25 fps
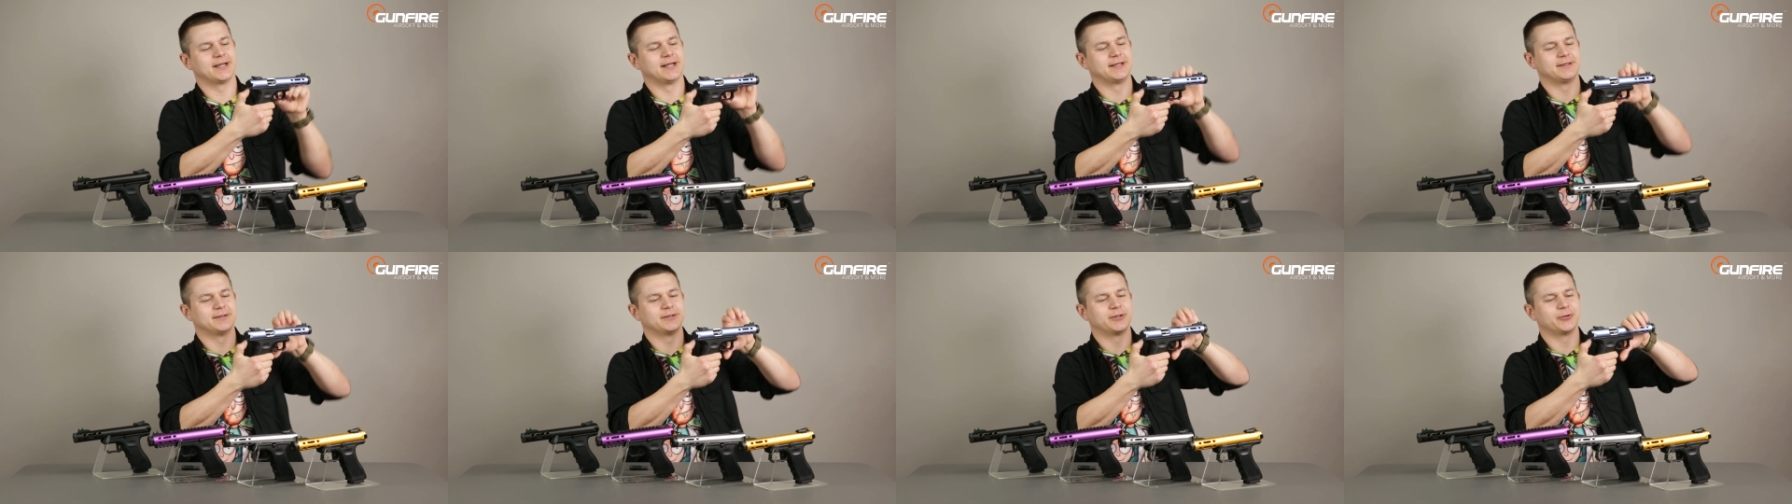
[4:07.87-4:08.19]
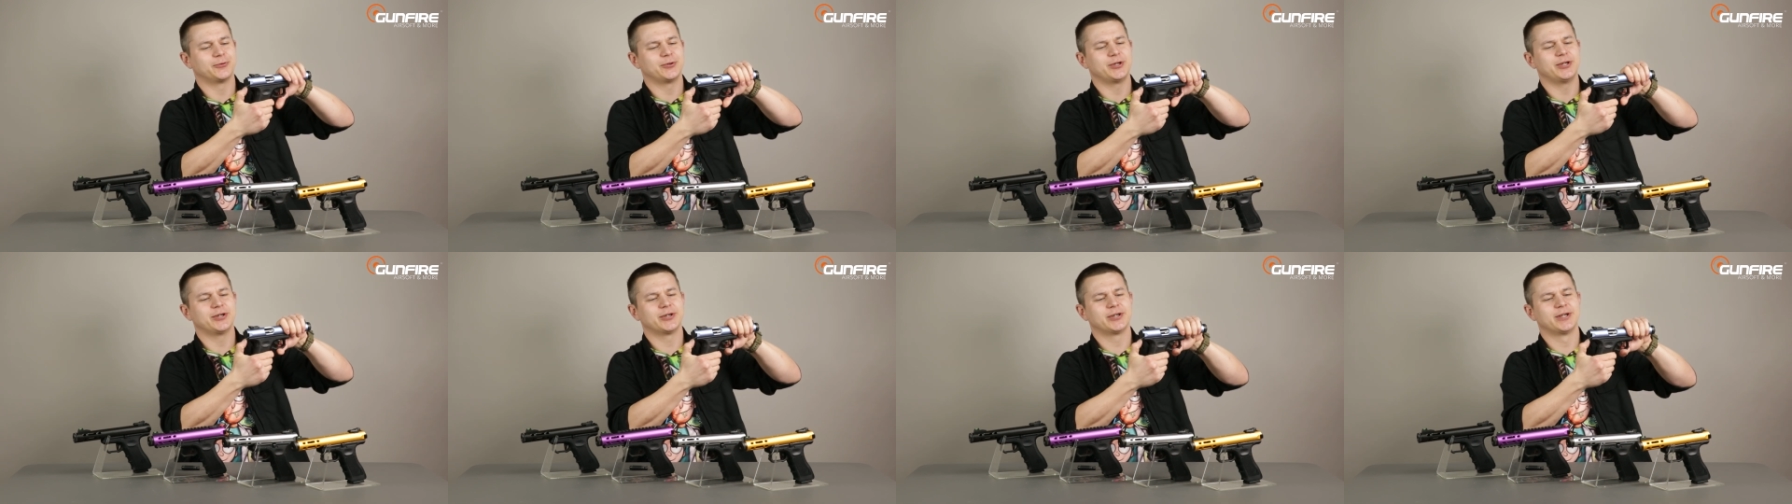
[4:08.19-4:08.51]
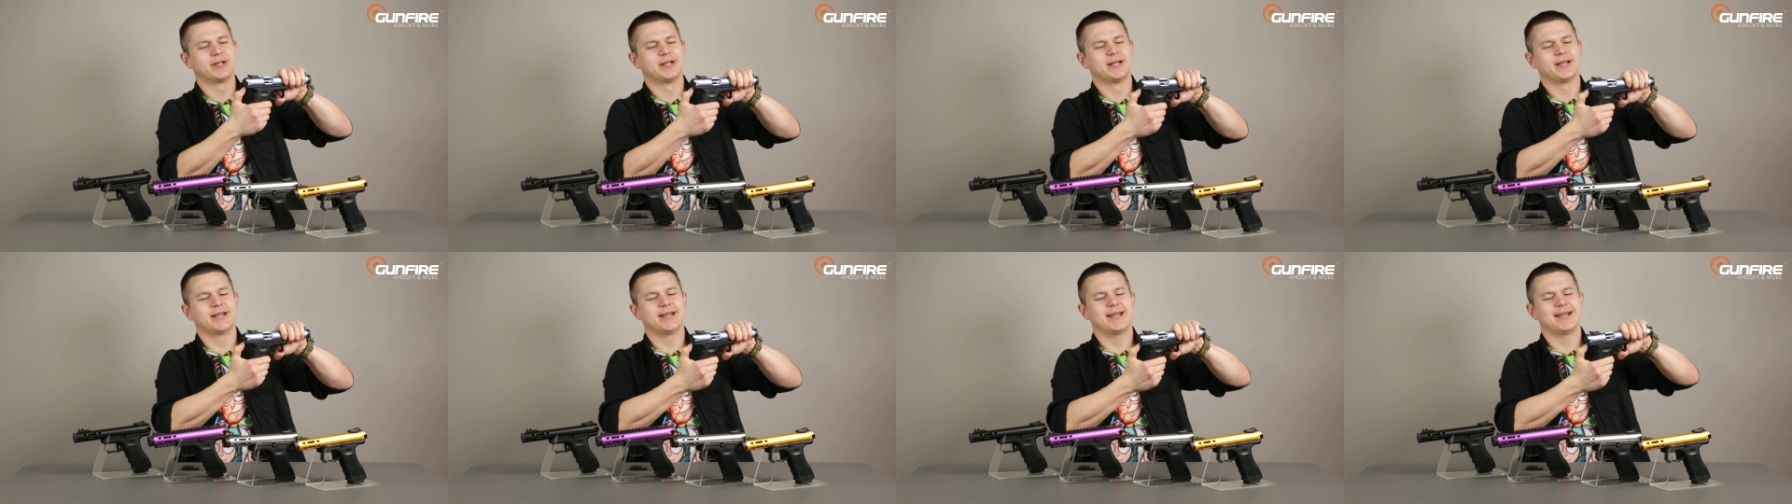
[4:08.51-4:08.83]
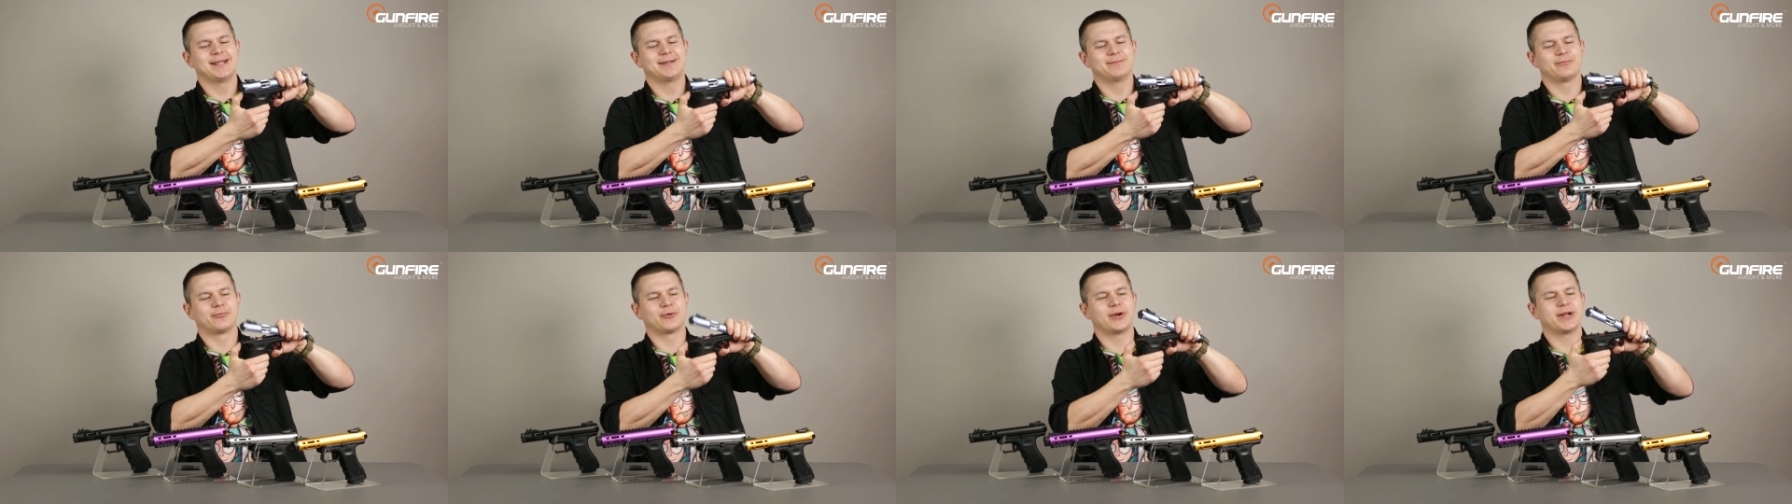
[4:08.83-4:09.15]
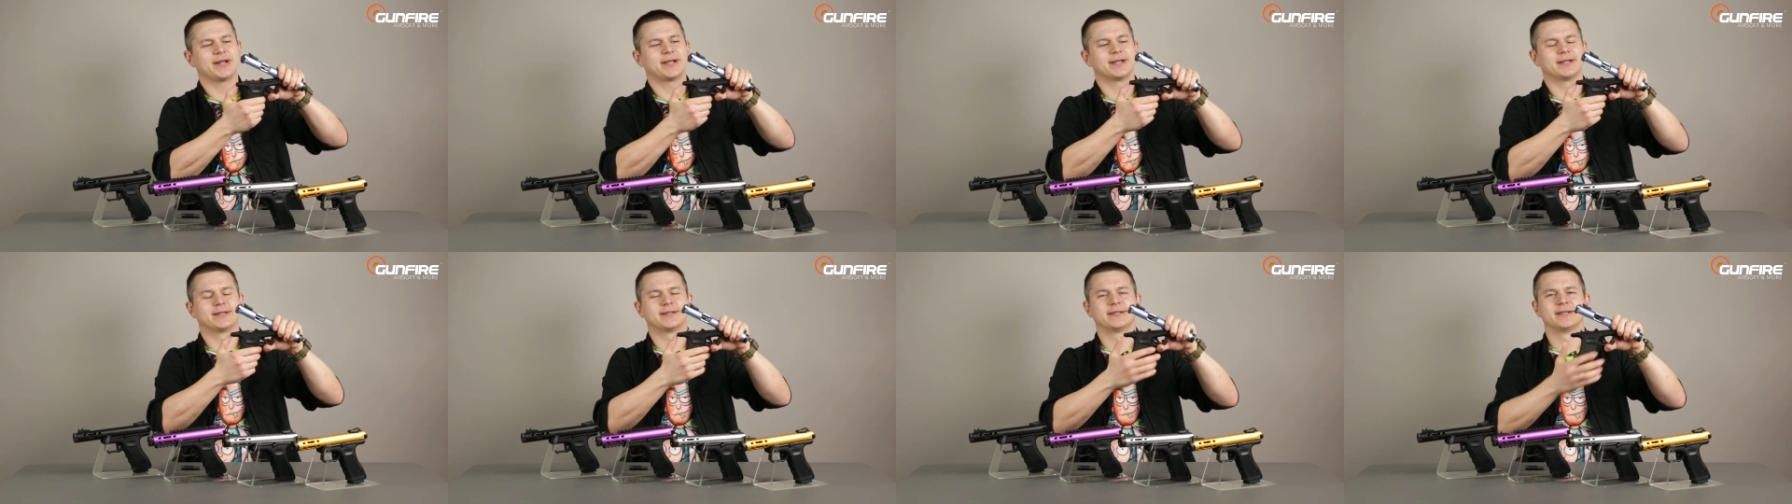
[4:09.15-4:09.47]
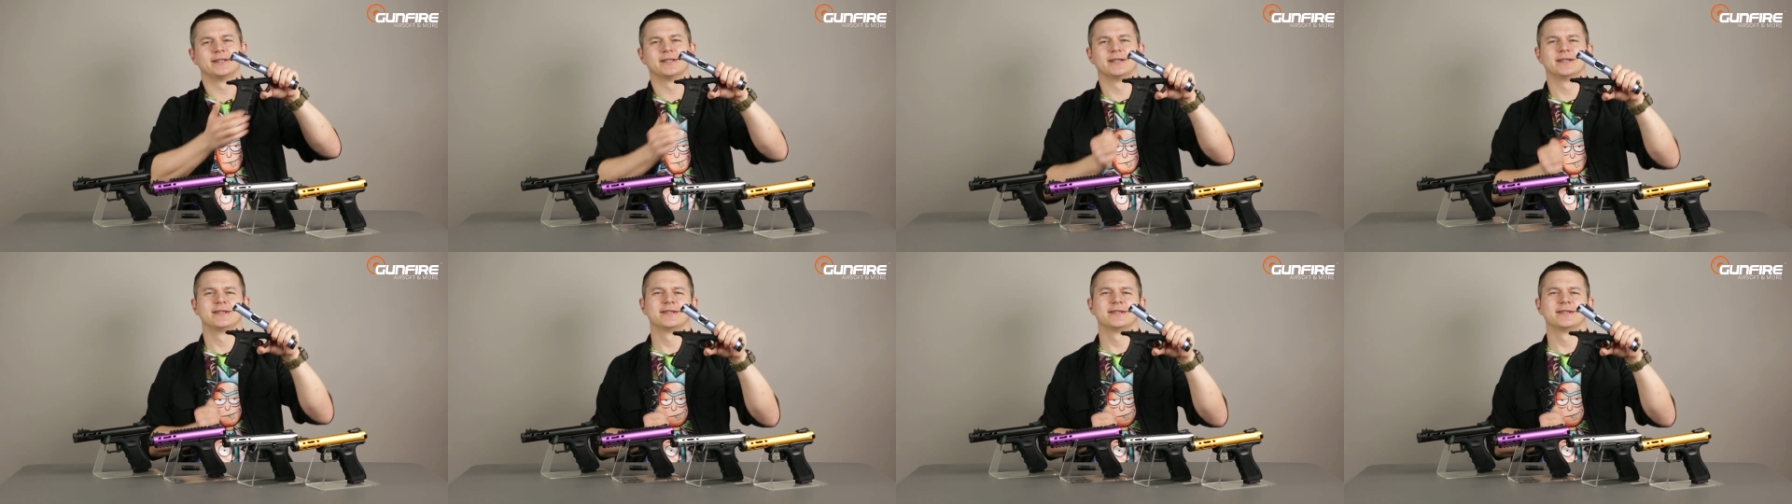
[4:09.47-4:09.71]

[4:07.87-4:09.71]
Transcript: at the rear and break it,